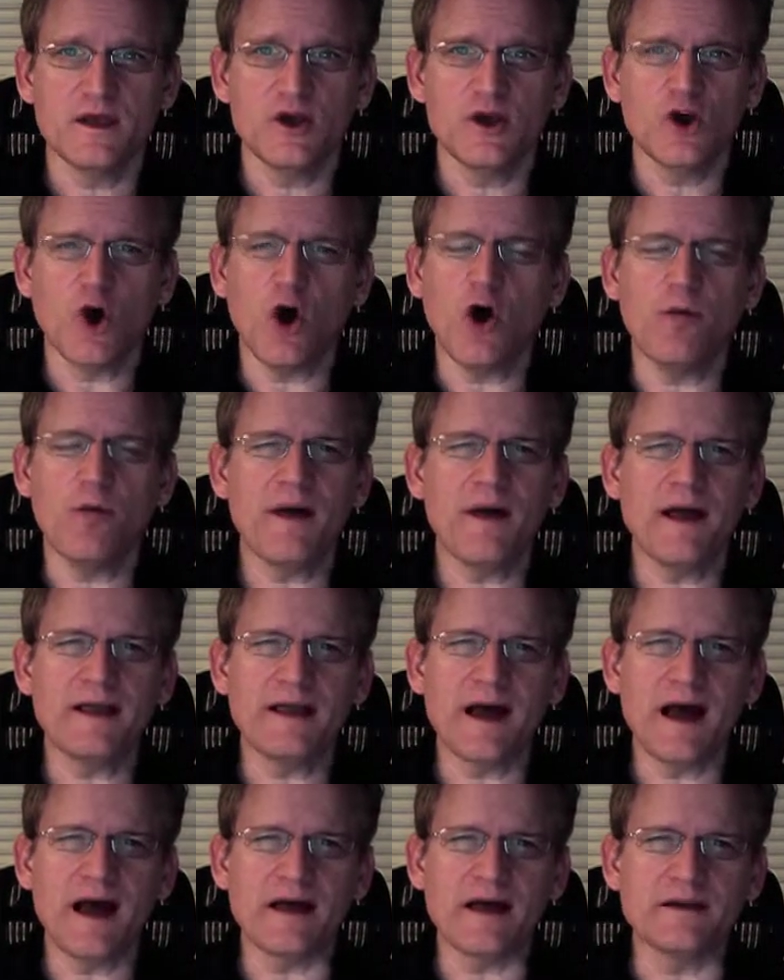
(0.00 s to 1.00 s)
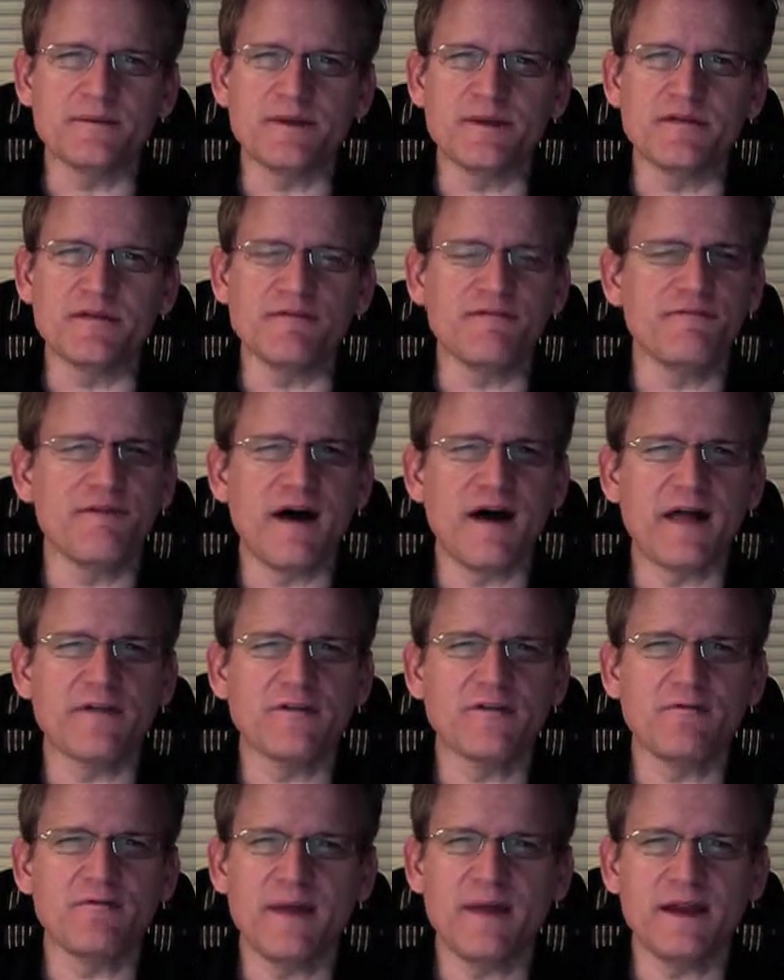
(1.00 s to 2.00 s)
called by God to be the father
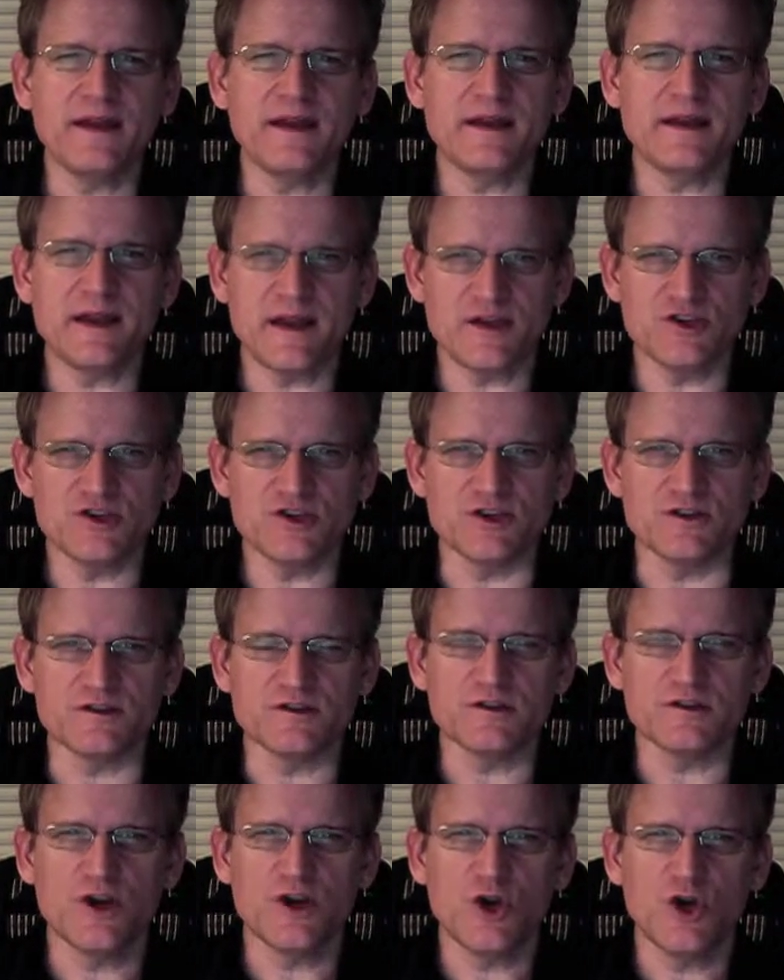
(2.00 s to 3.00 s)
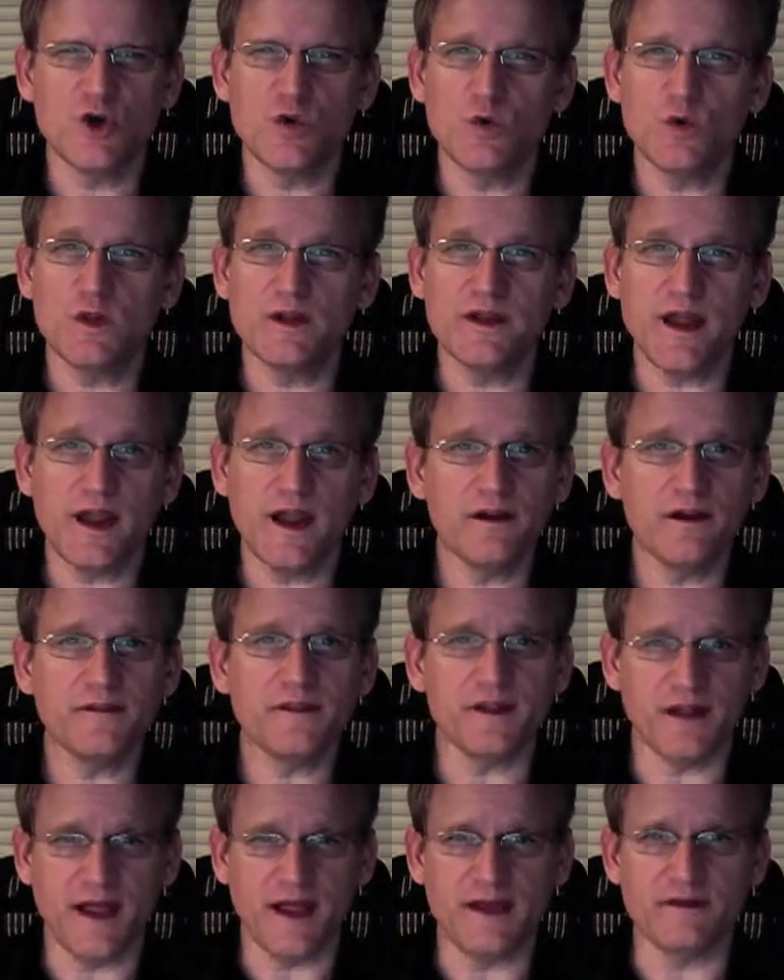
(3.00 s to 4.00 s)
of many nations, who will inherit the
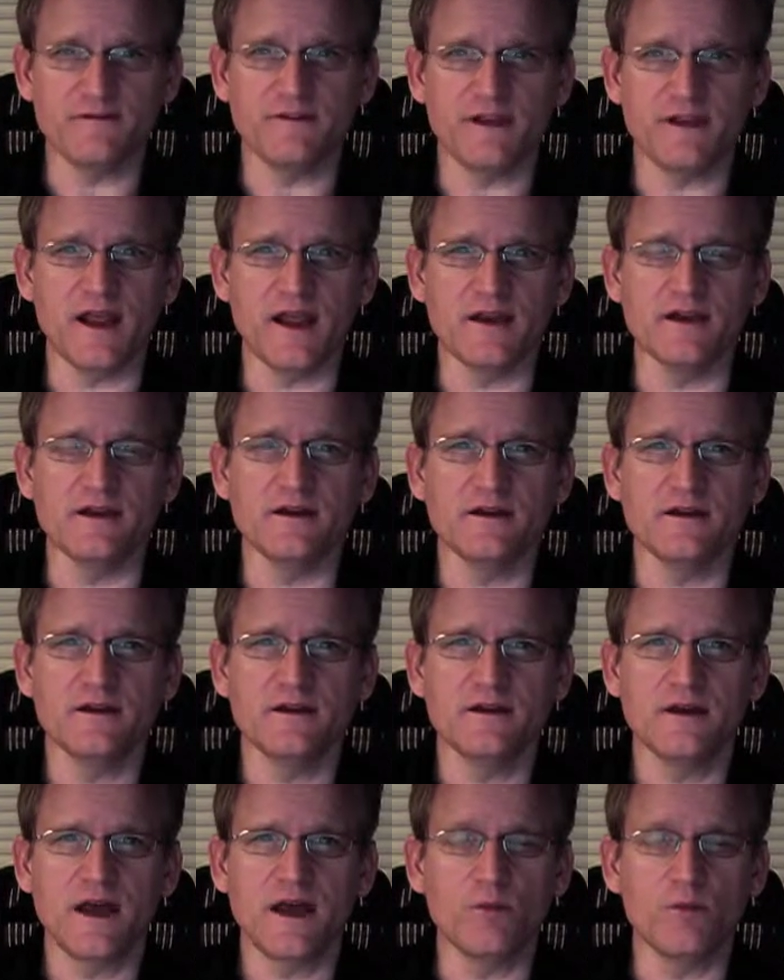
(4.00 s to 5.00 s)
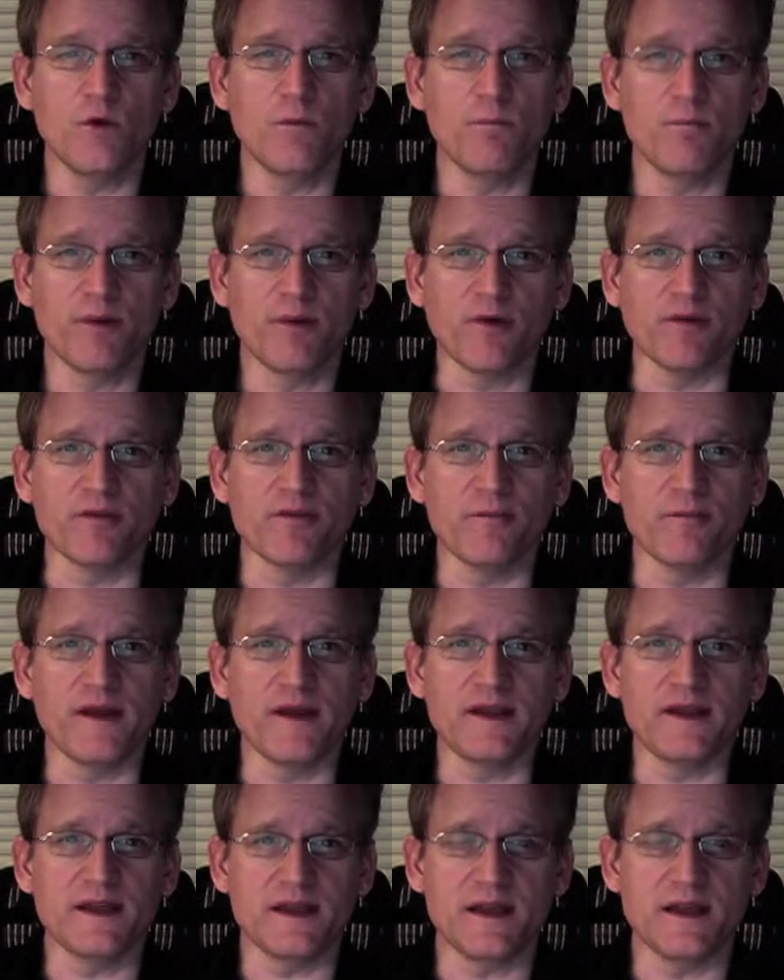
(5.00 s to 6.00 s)
land of Canaan and will birth many
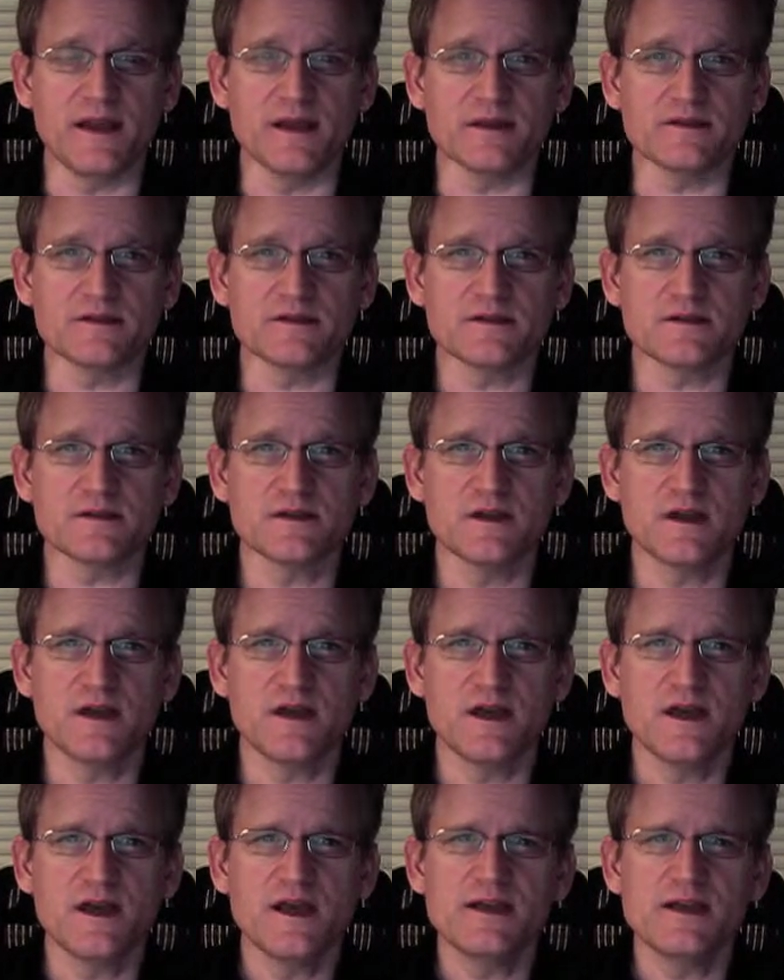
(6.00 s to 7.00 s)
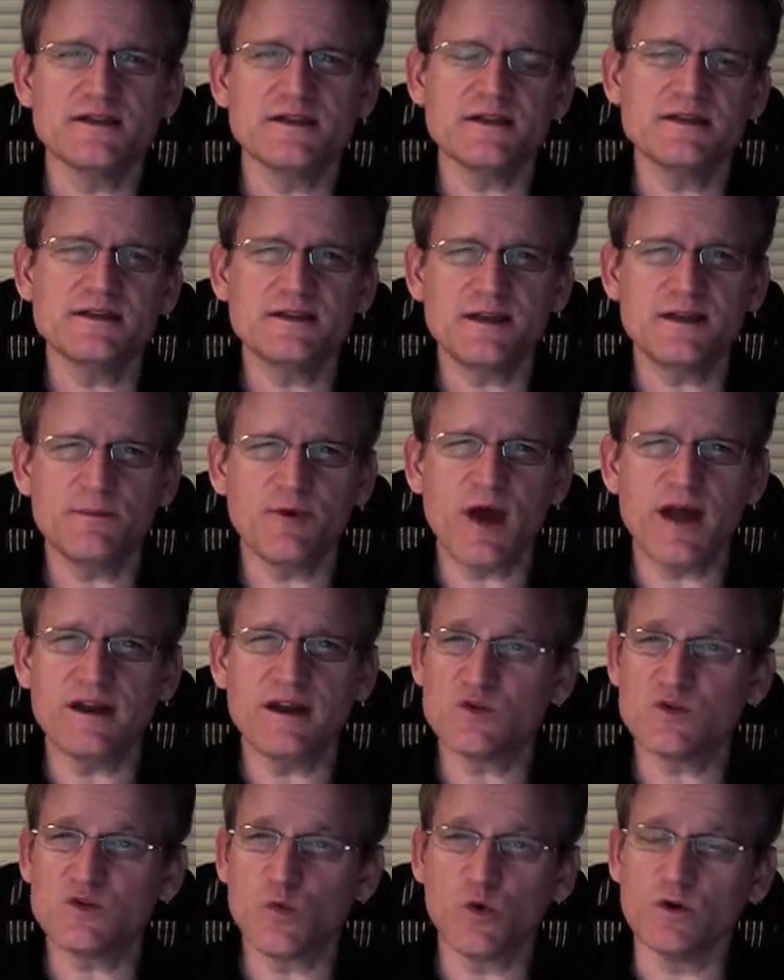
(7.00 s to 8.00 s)
kings. Since Nimrod
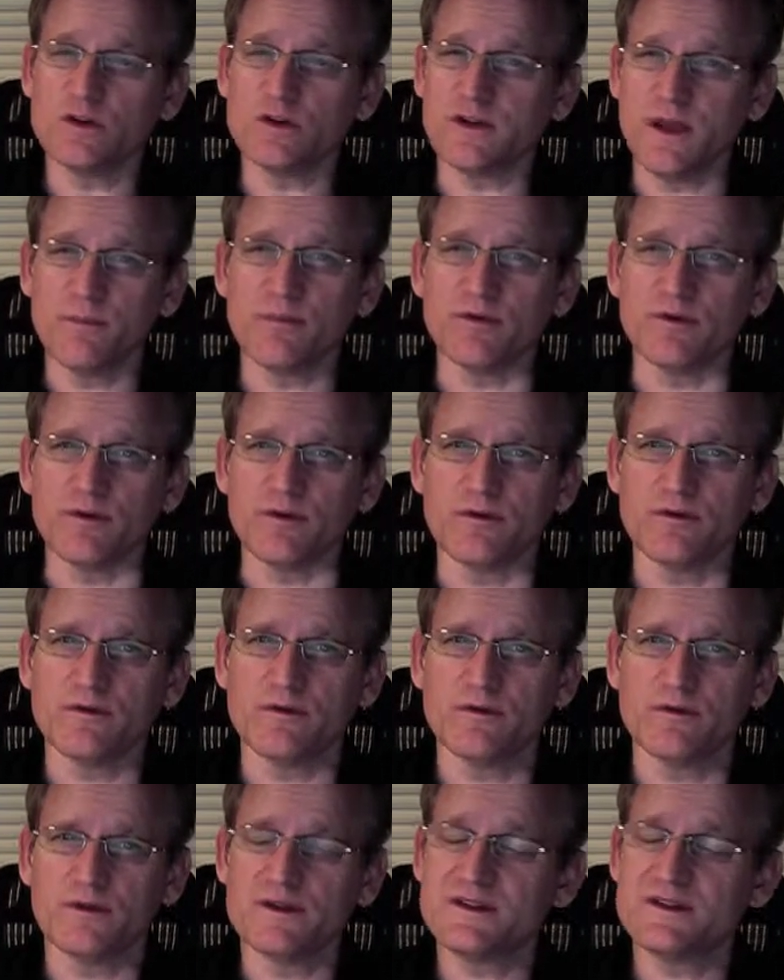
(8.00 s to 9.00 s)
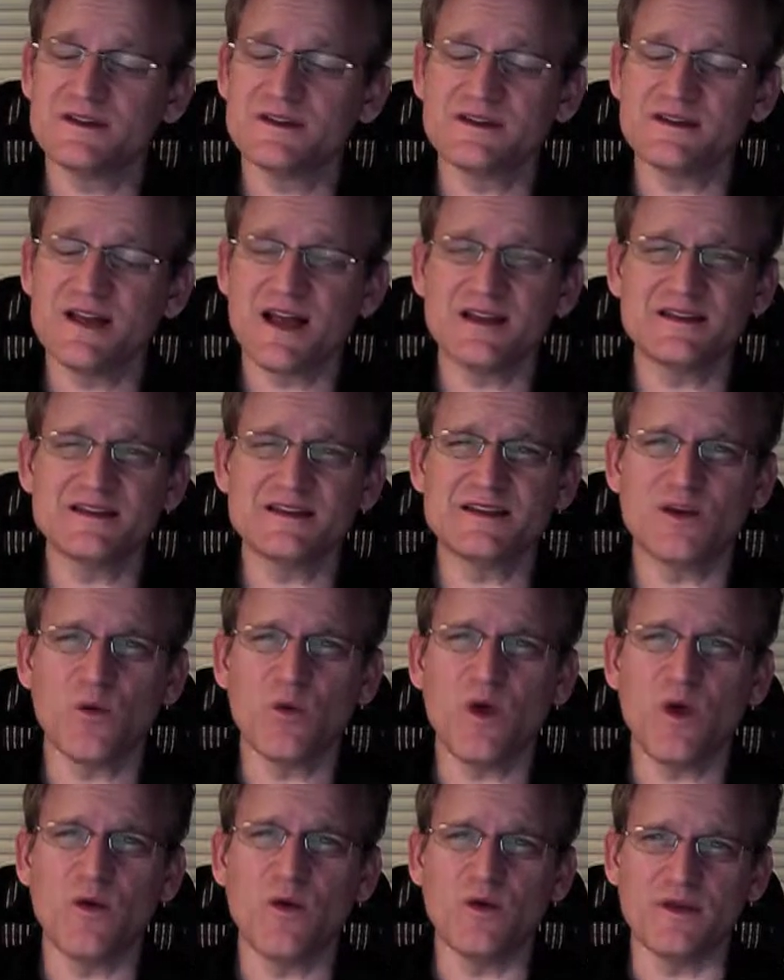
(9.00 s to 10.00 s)
is world emperor, this does not sit
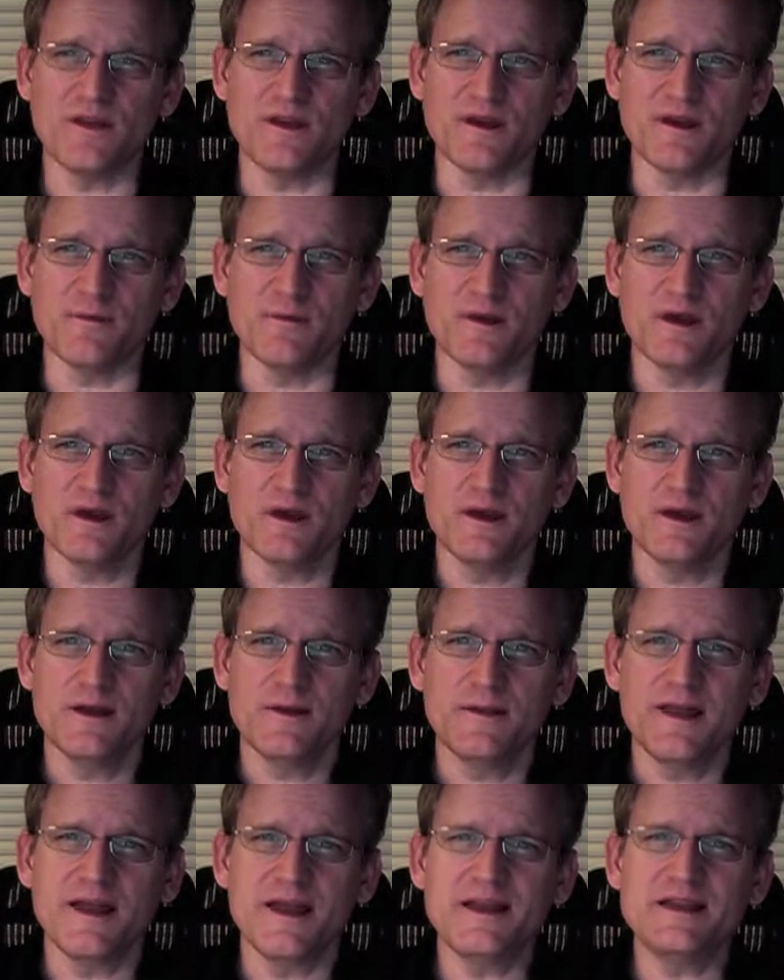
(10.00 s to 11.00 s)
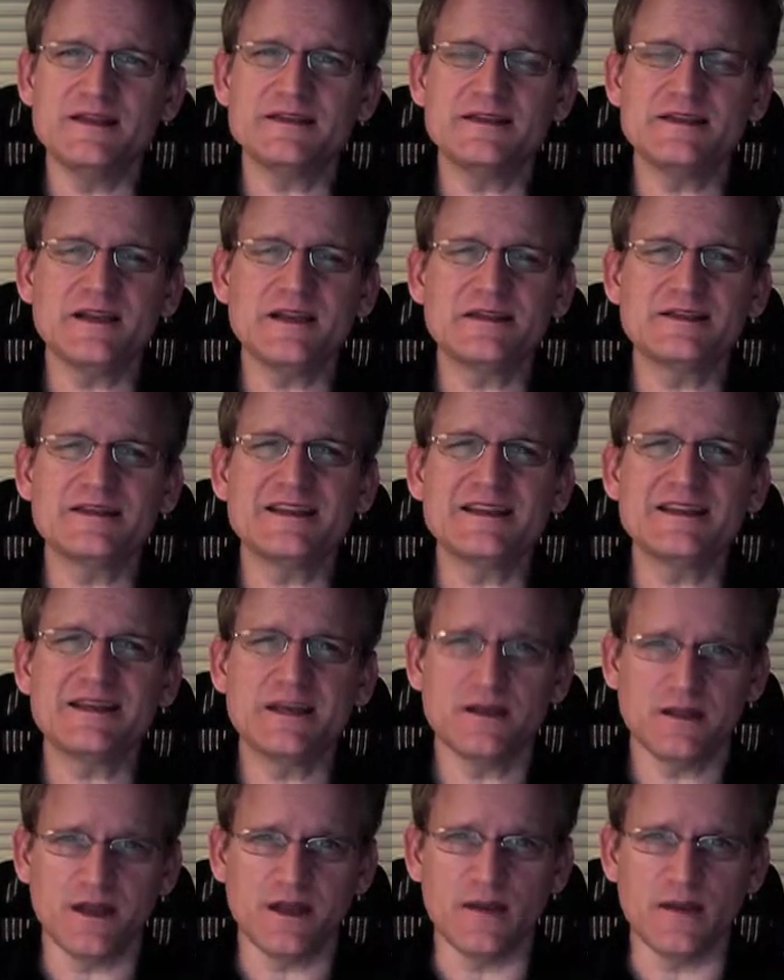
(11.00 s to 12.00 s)
well with him, and he seeks to
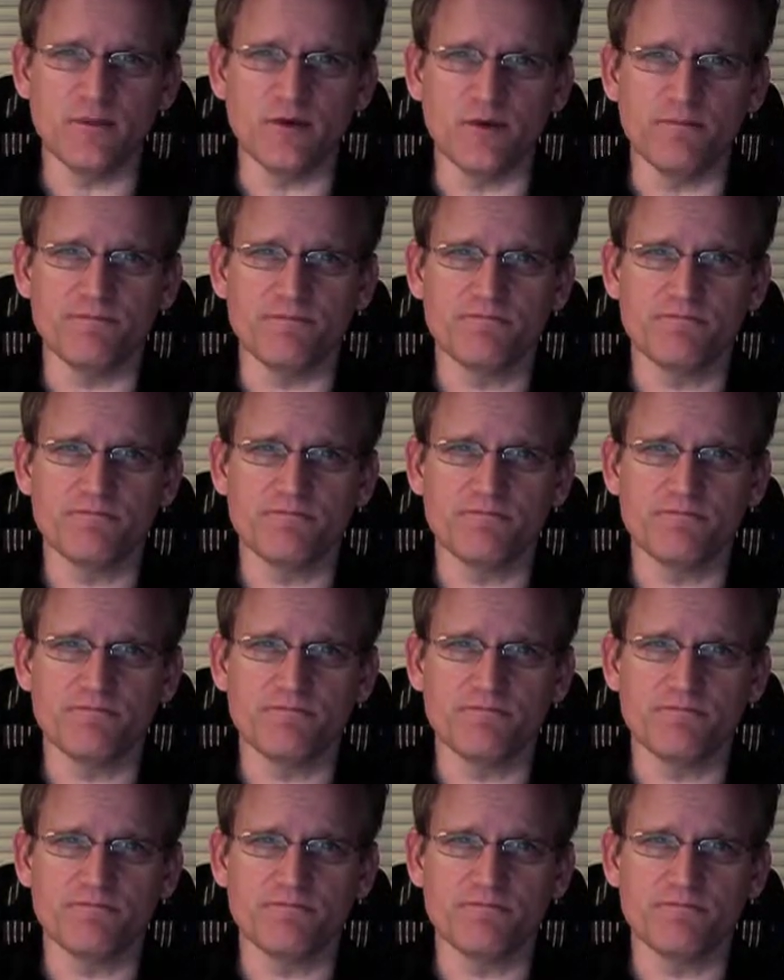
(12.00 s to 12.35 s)
kill Abram.